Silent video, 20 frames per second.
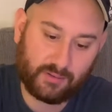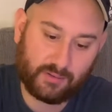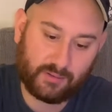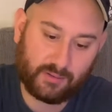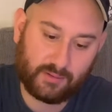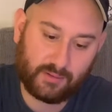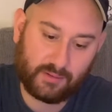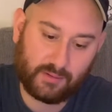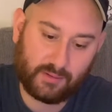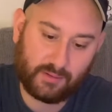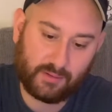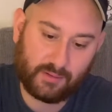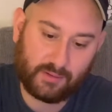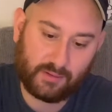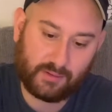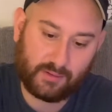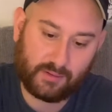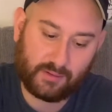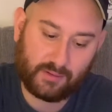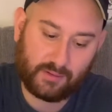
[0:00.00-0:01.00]

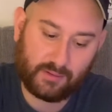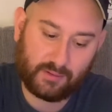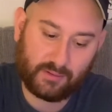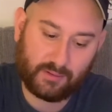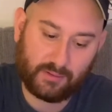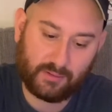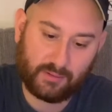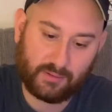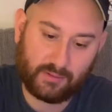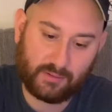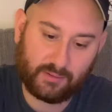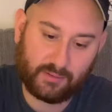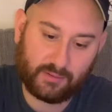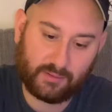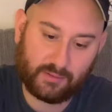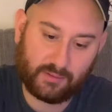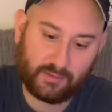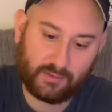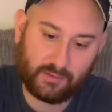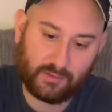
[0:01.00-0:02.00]

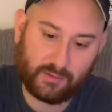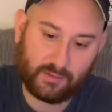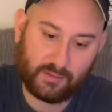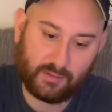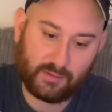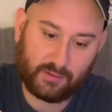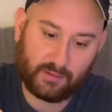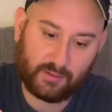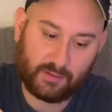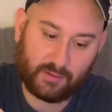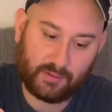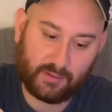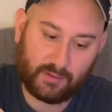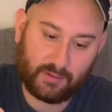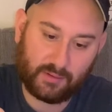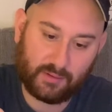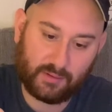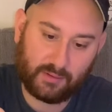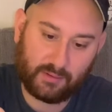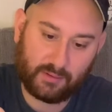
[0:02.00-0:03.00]

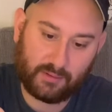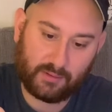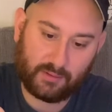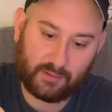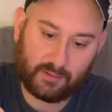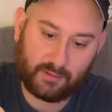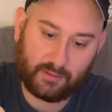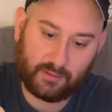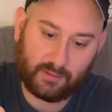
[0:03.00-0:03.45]
(silence)